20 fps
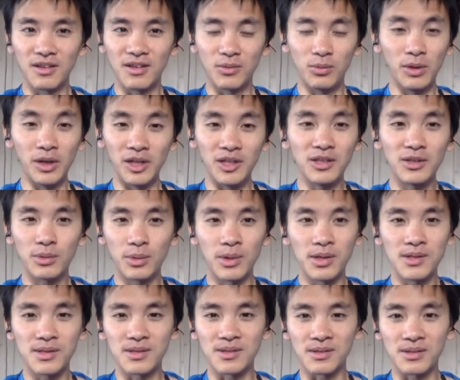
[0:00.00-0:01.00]
will
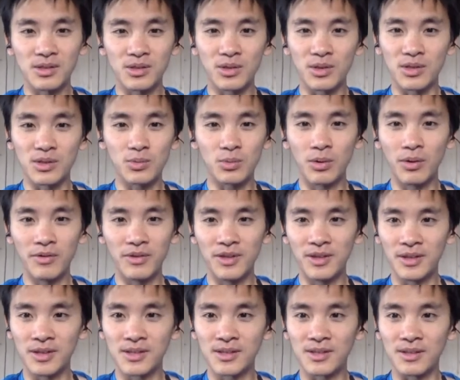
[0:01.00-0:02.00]
increase
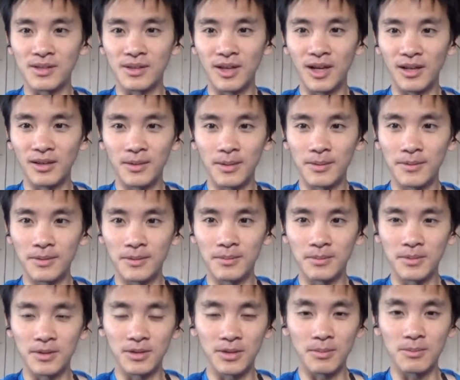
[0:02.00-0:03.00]
trustworthiness in the
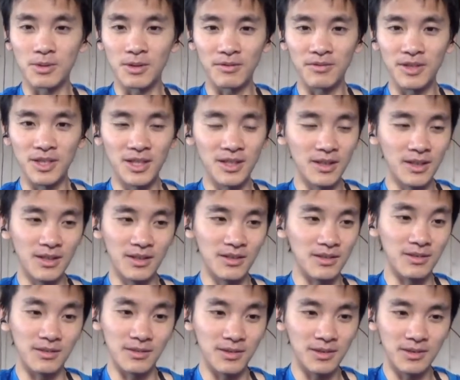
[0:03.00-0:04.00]
algorithm in terms of
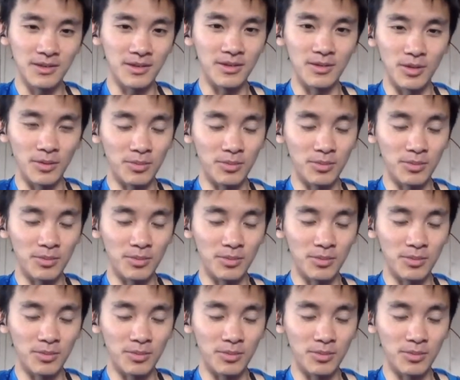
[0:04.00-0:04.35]
data hmm.